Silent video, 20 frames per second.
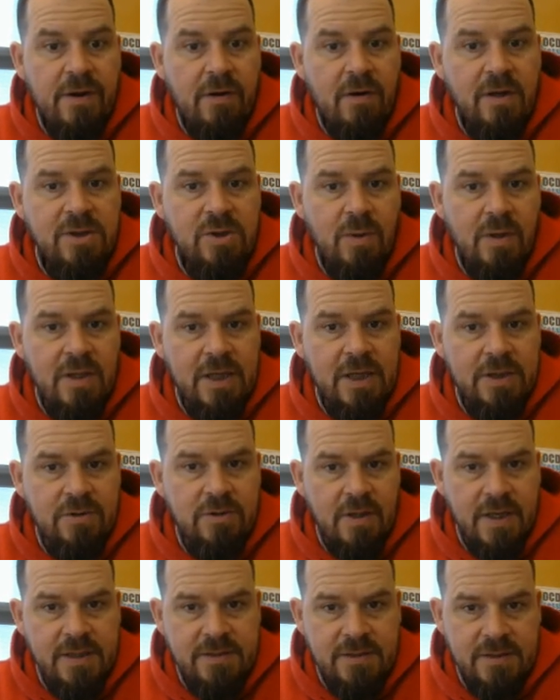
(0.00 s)
They're also
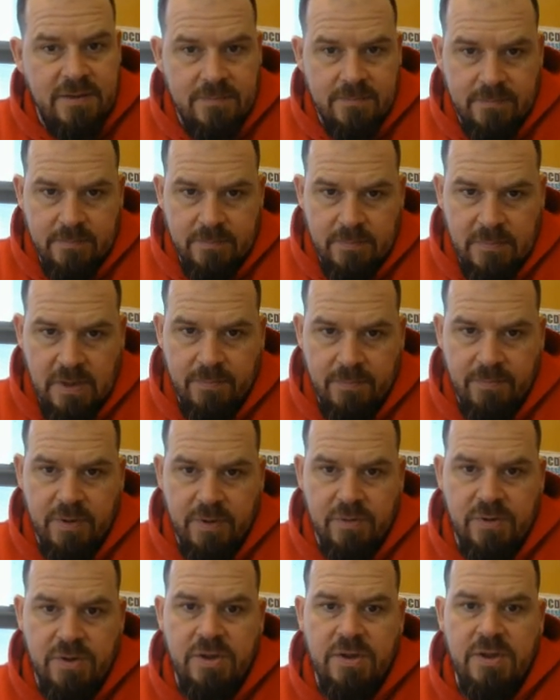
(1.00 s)
electrolytes. They
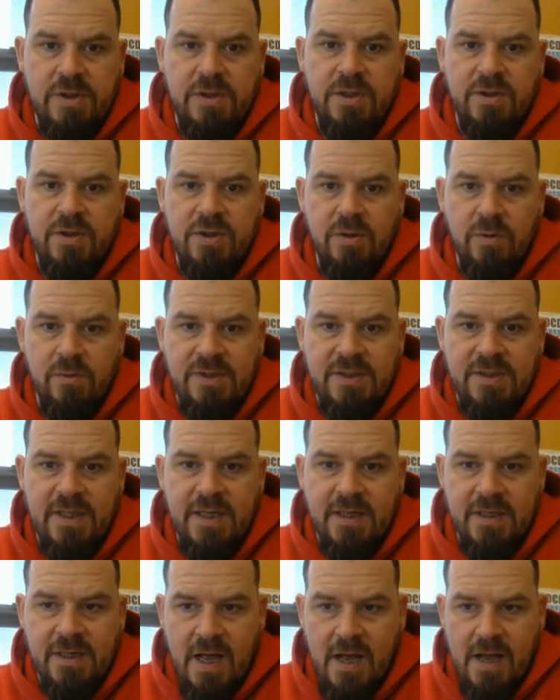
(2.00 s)
produce
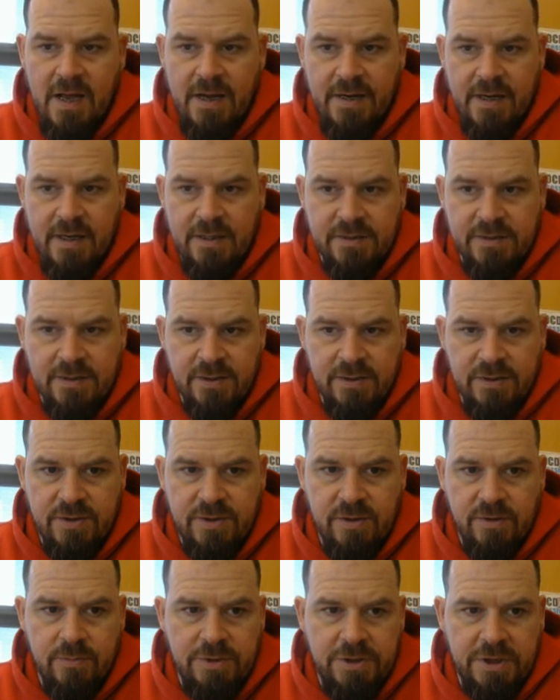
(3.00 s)
dissociated ions in
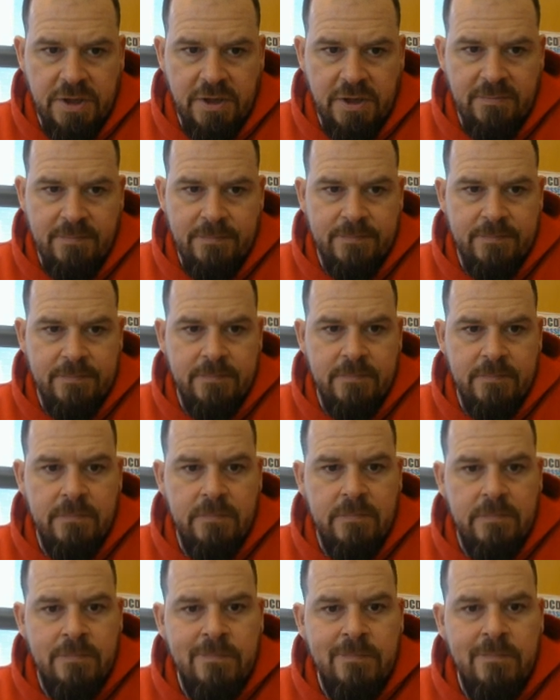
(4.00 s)
solution.
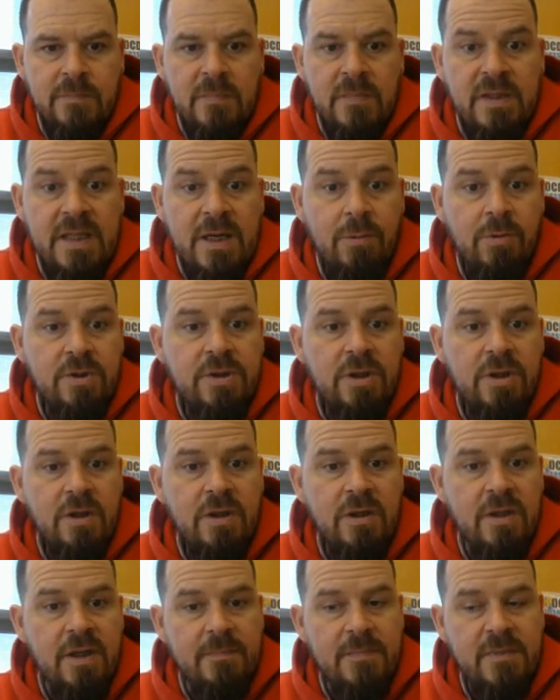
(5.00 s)
They will
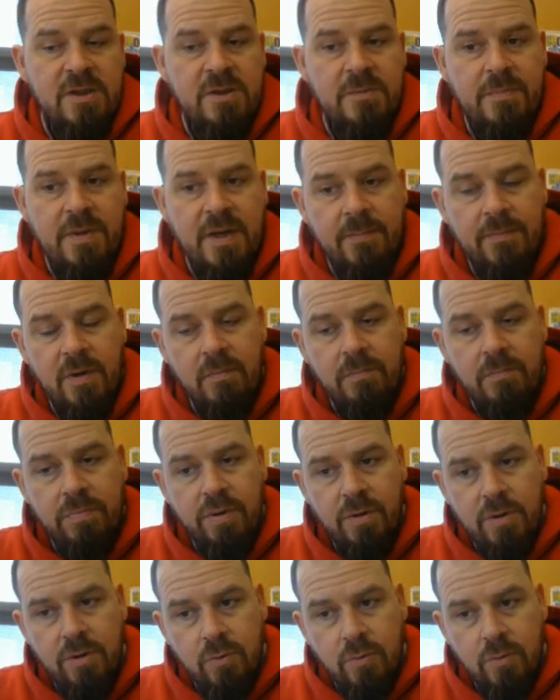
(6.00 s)
turn litmus paper
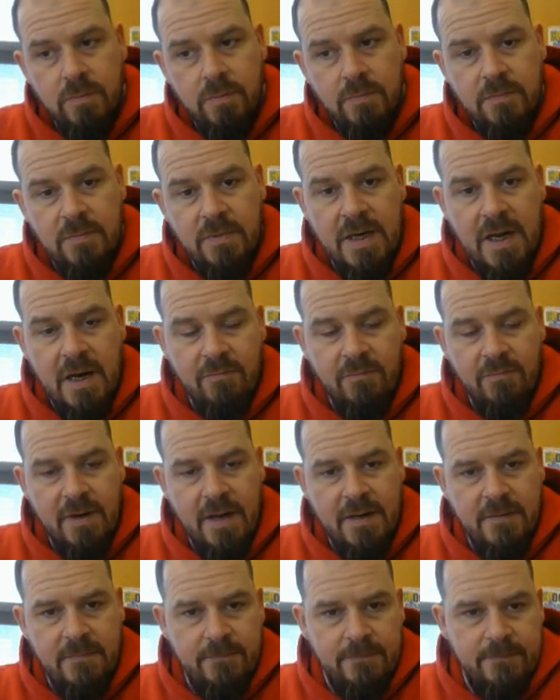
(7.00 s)
blue, not
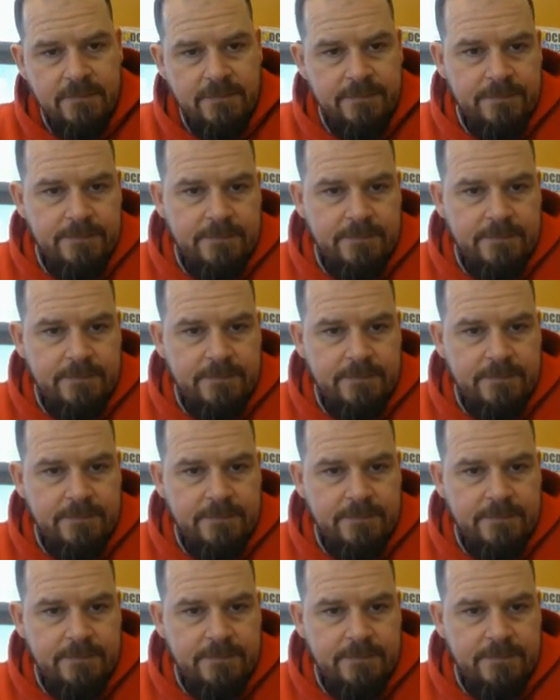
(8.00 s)
red.